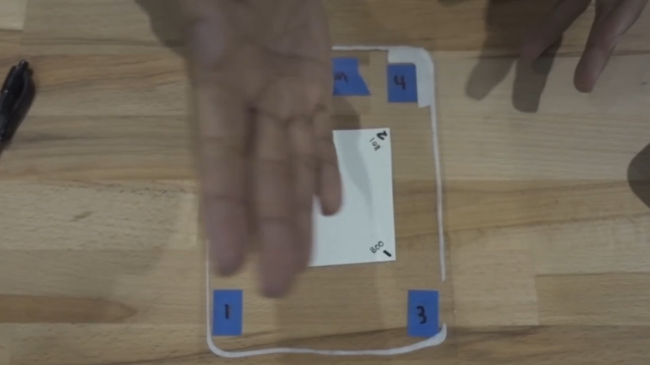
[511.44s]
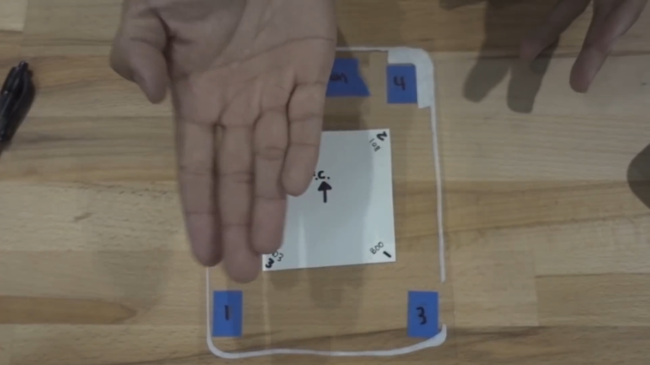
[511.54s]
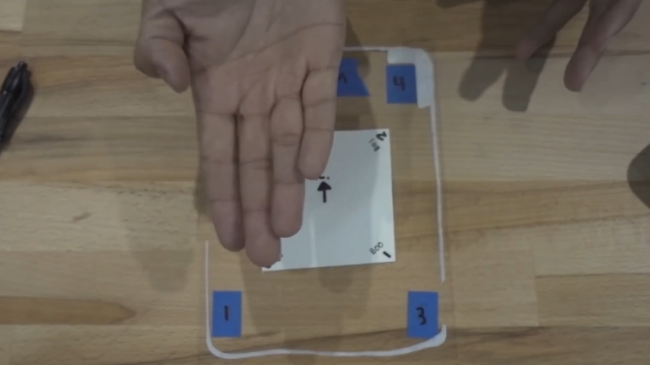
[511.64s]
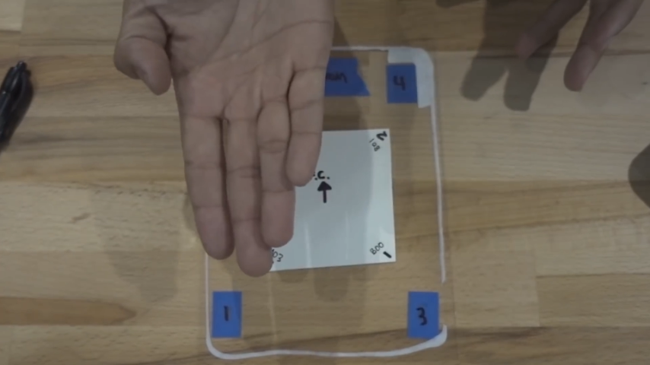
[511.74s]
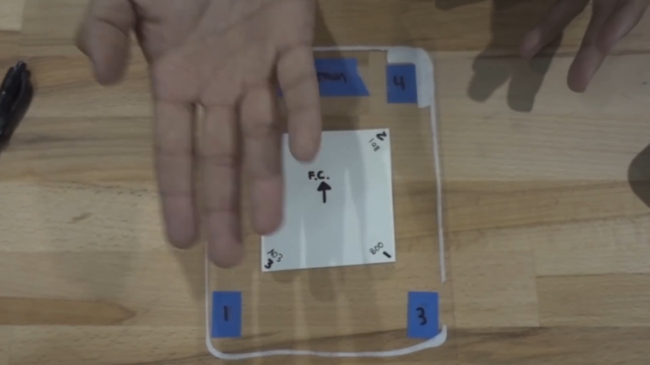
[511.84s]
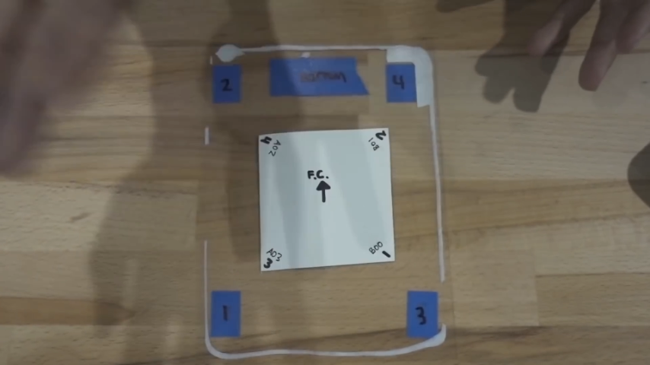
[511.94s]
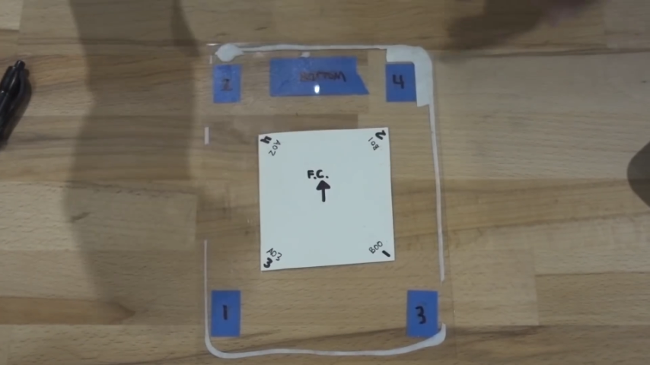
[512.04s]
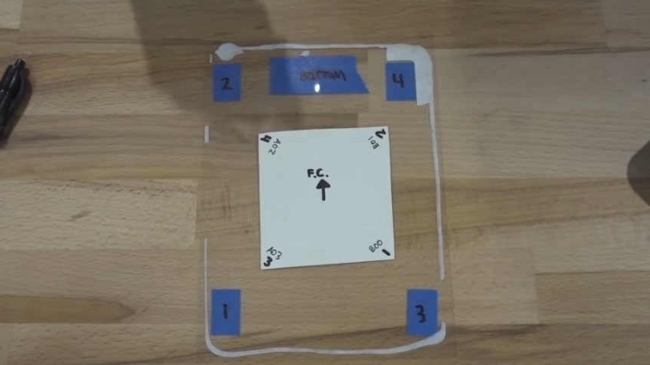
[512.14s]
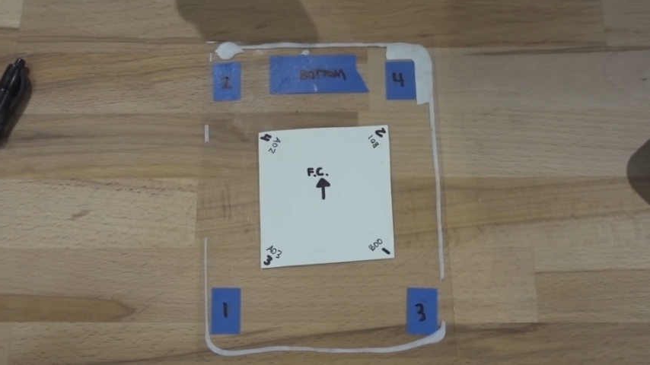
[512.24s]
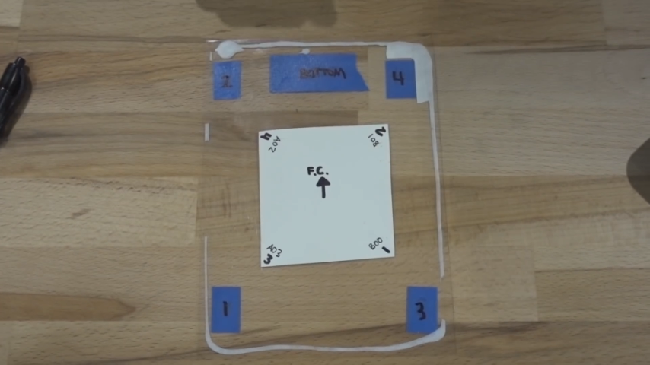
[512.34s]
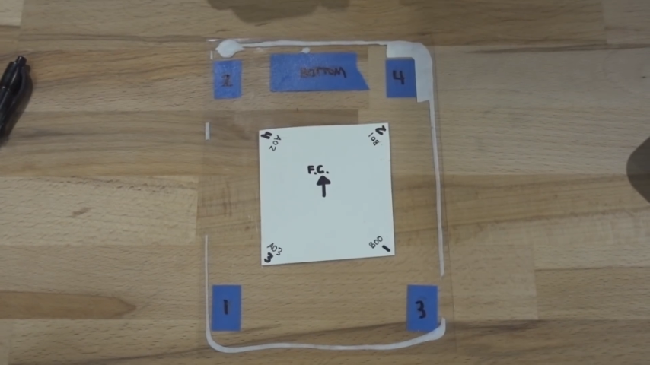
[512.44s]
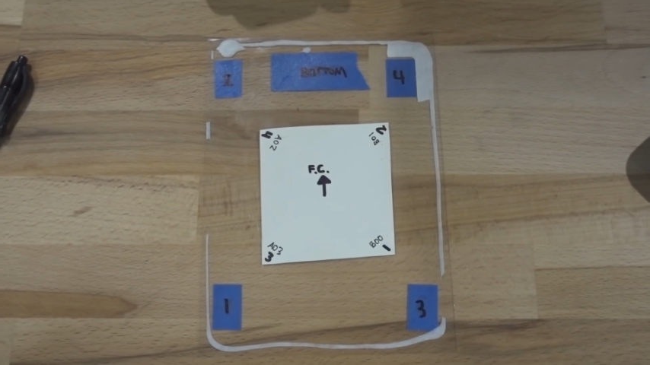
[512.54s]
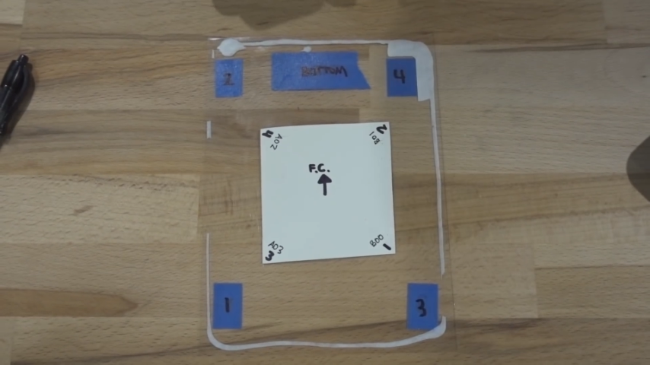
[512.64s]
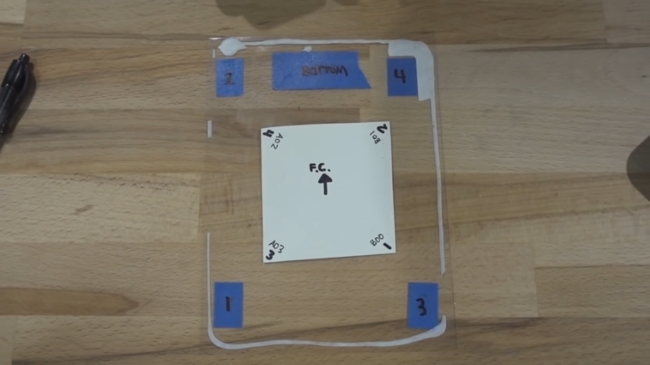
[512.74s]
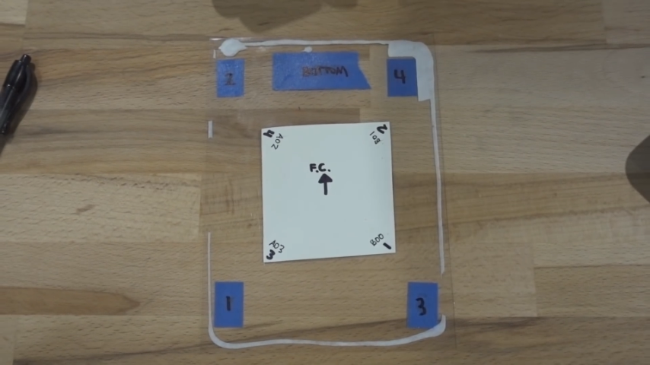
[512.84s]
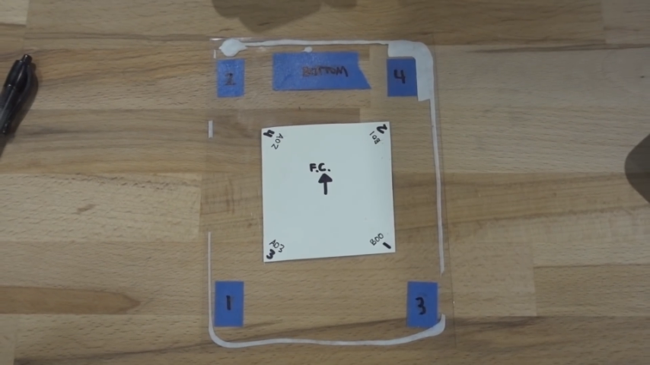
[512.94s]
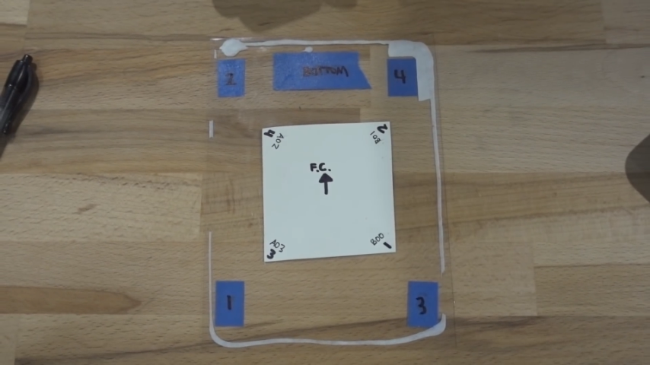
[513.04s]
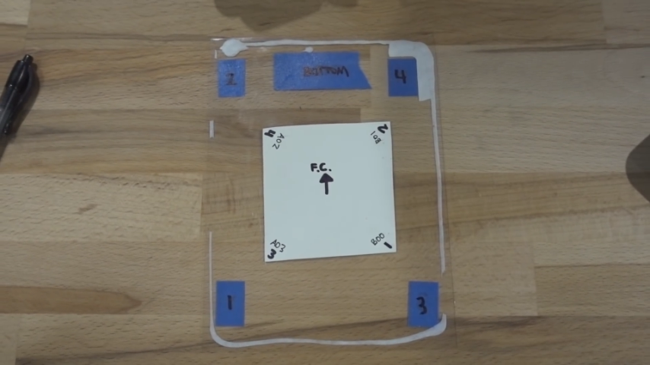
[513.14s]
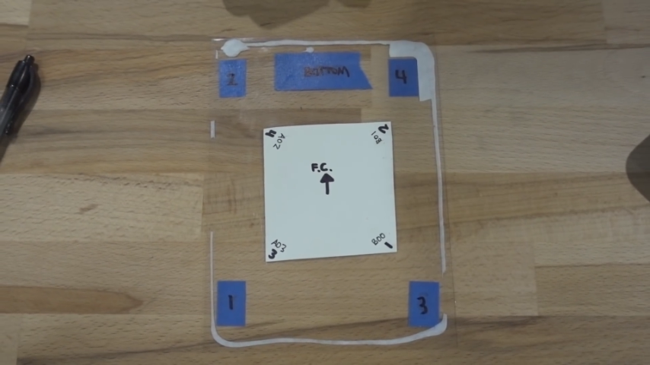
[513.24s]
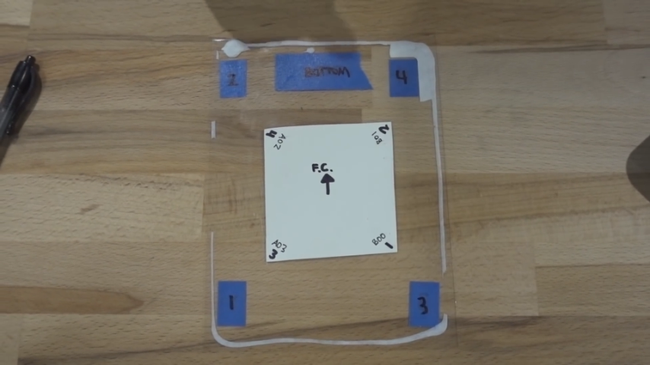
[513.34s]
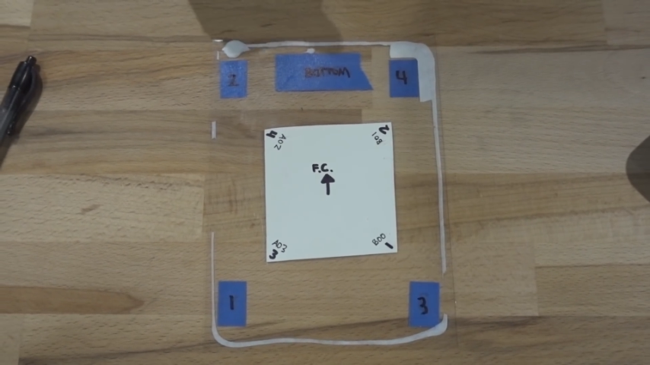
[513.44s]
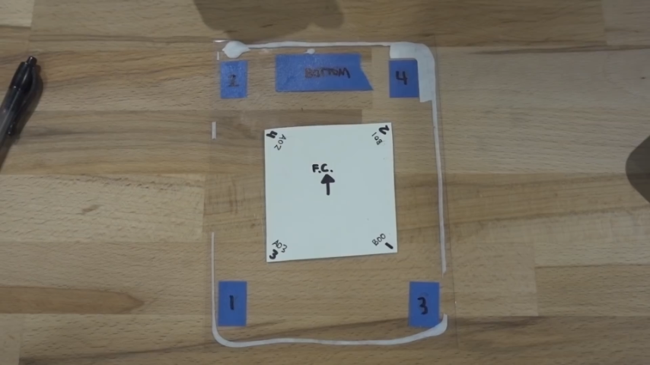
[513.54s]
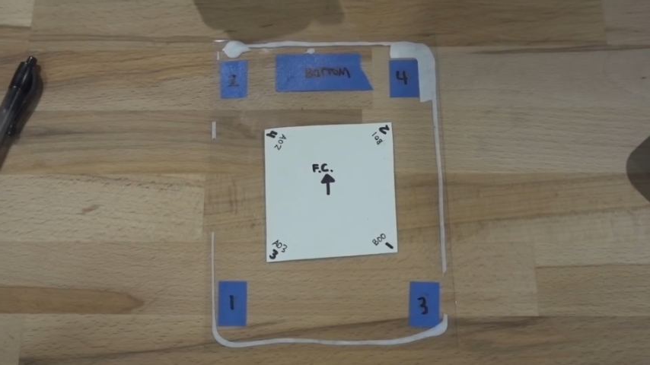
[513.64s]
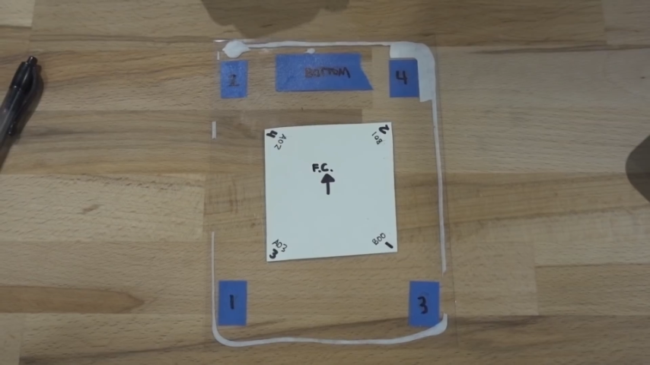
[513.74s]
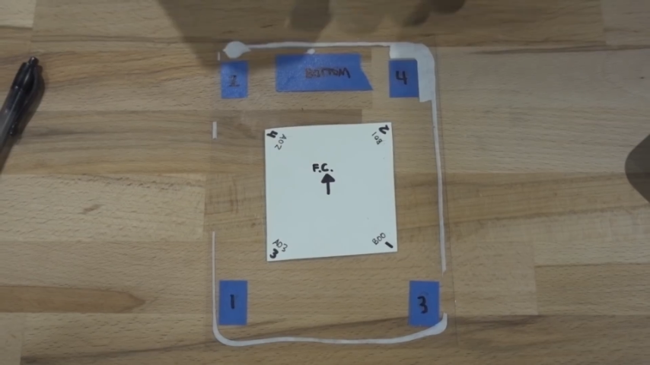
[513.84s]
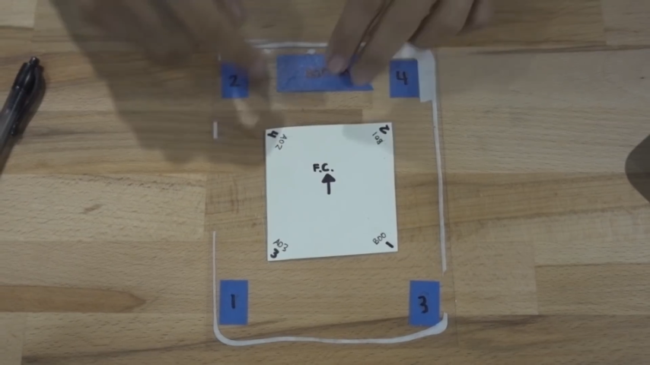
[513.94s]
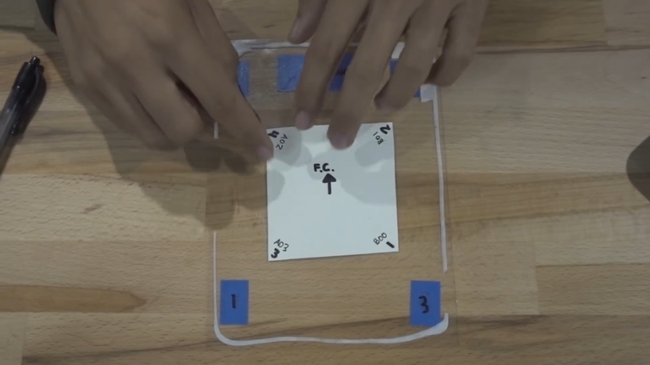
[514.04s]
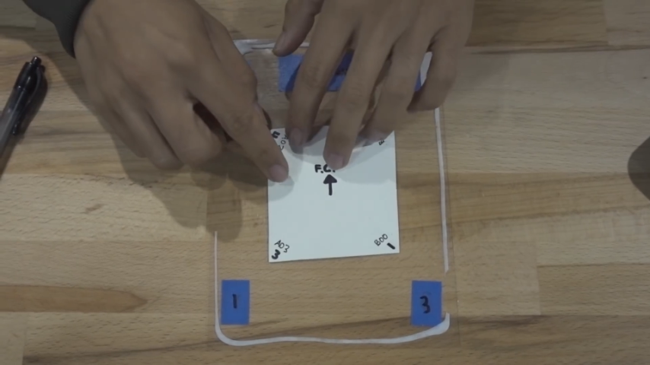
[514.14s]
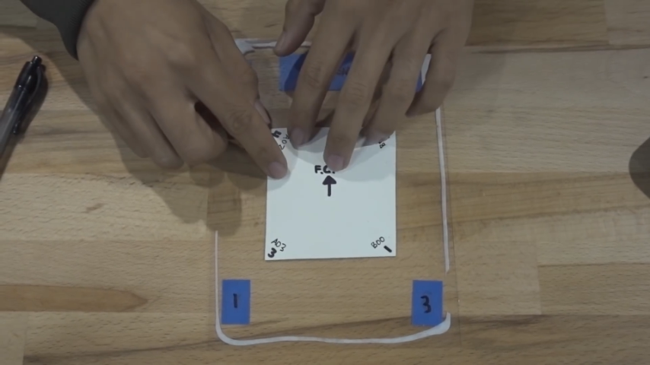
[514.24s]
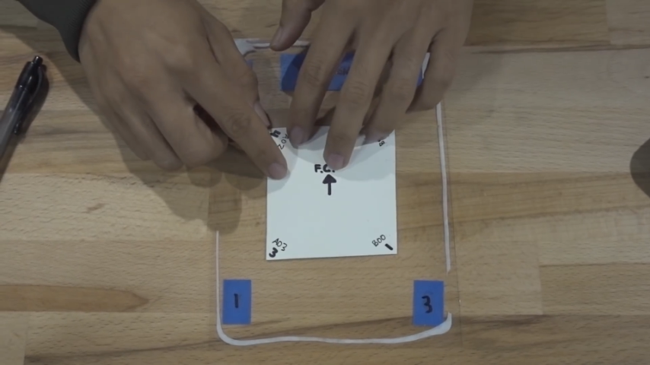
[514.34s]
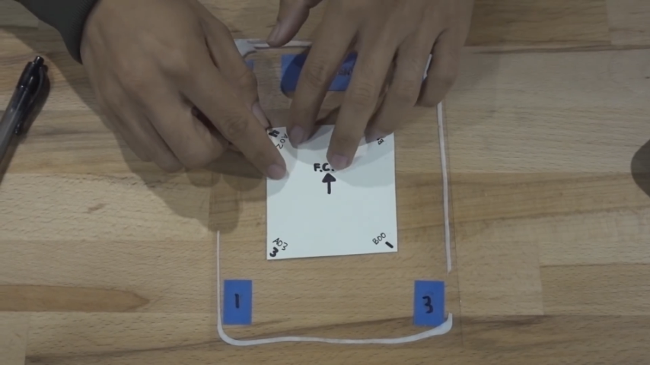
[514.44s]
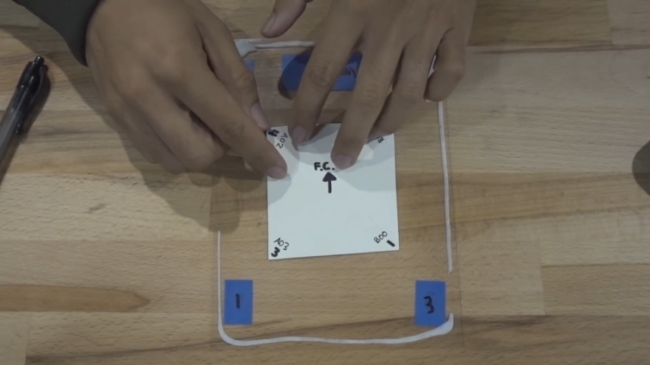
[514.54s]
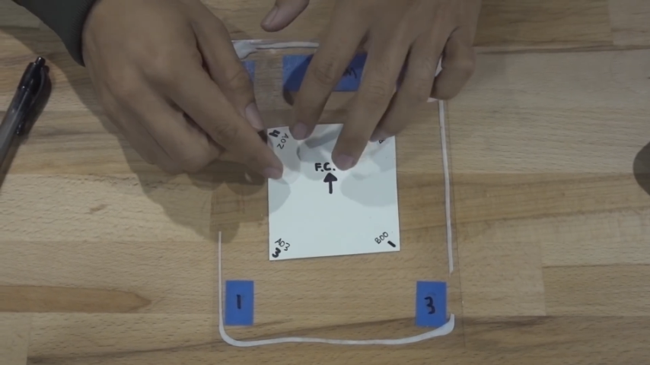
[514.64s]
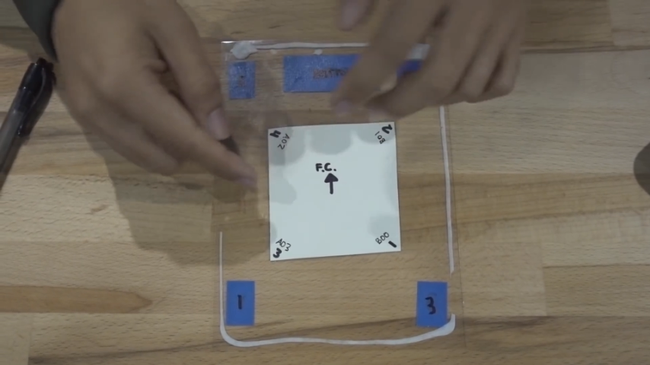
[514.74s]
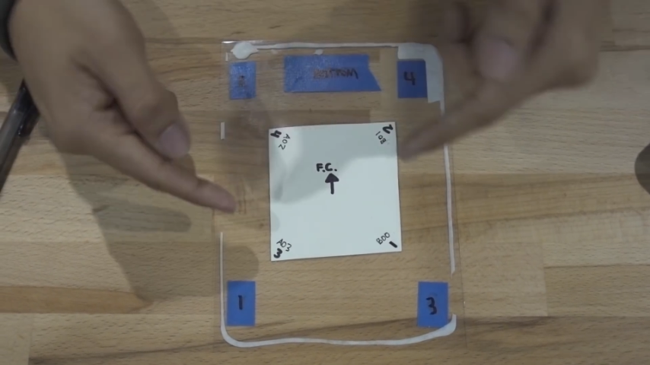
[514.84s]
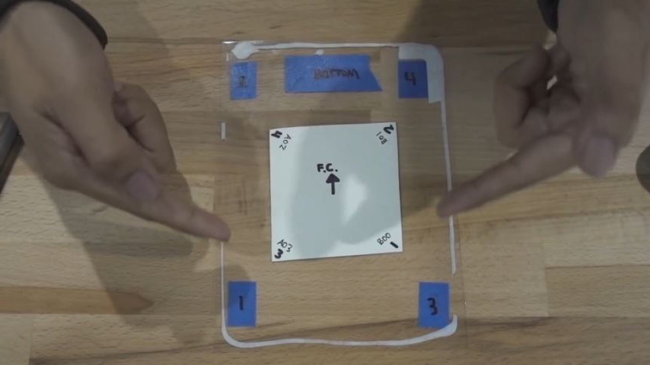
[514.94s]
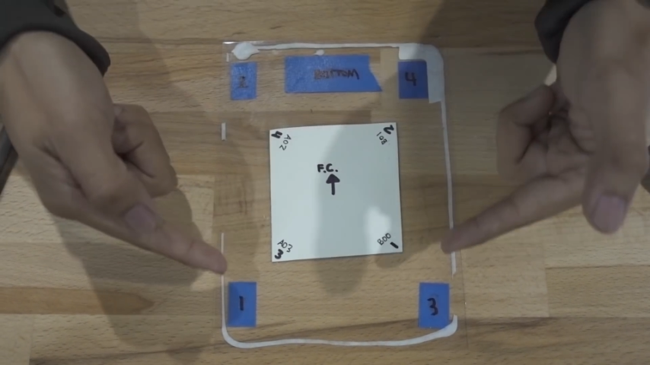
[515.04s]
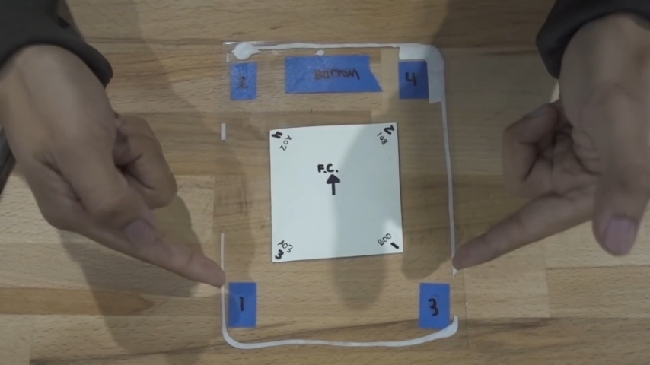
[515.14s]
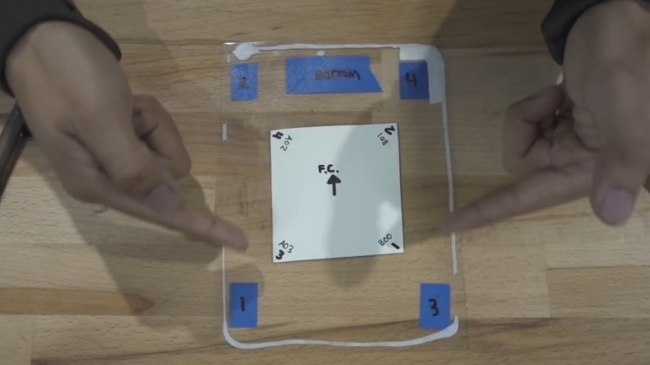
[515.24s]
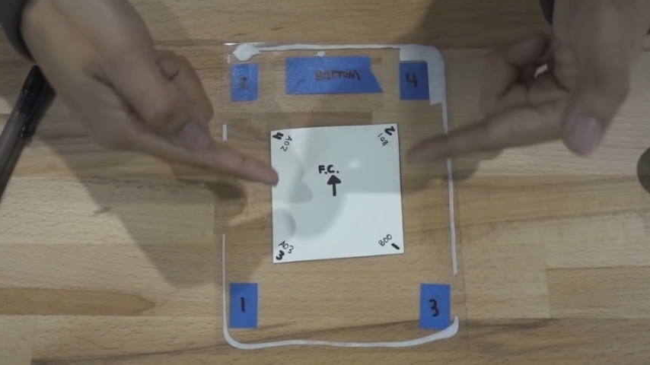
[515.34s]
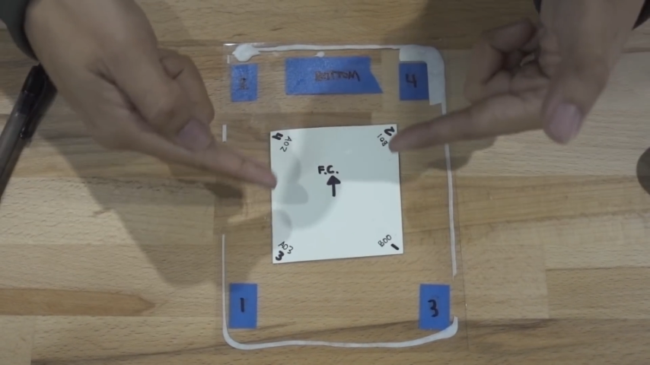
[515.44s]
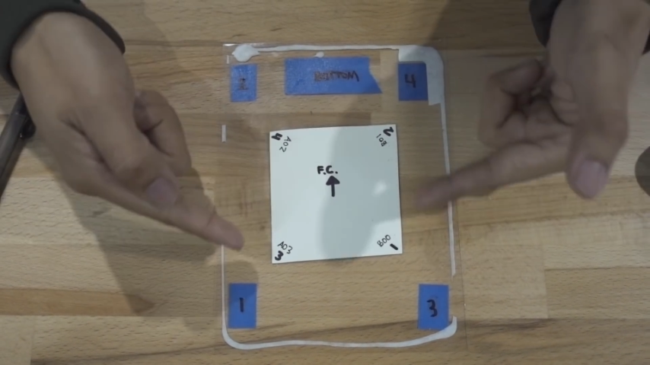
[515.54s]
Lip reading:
(no speaker visible)